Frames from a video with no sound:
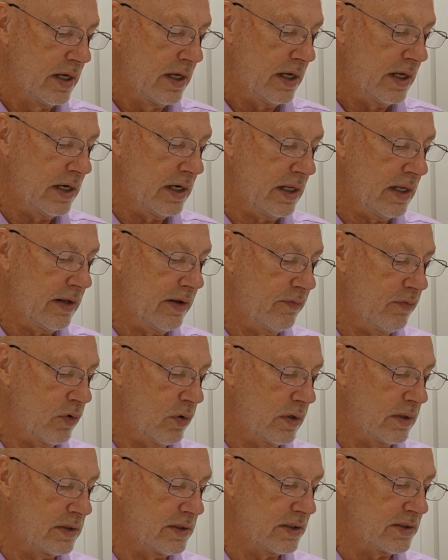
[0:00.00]
He did
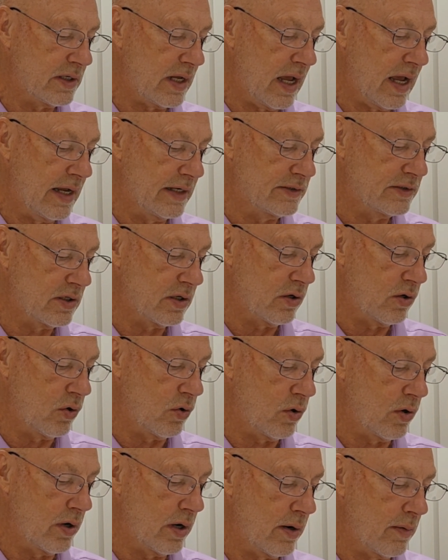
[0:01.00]
evil in the eyes of the
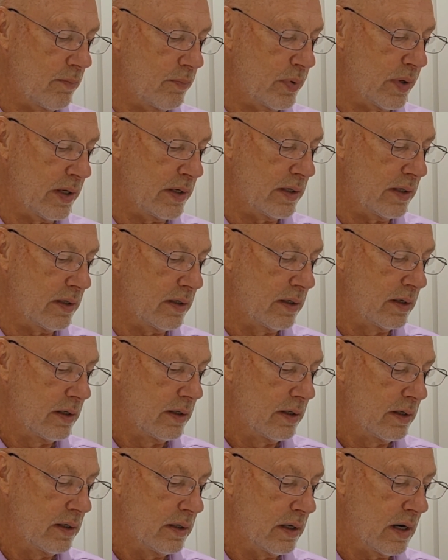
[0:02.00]
Lord, but
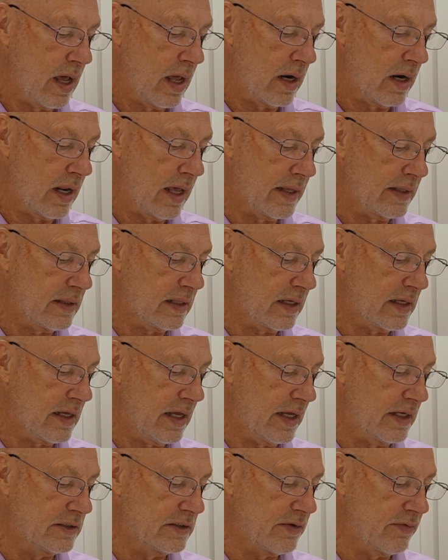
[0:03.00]
not like the
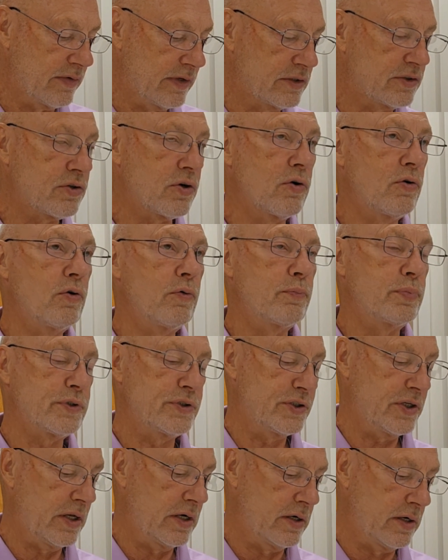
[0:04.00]
kings of Israel who
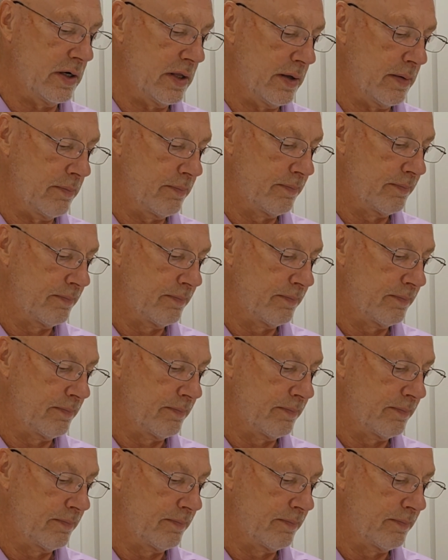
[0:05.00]
preceded him.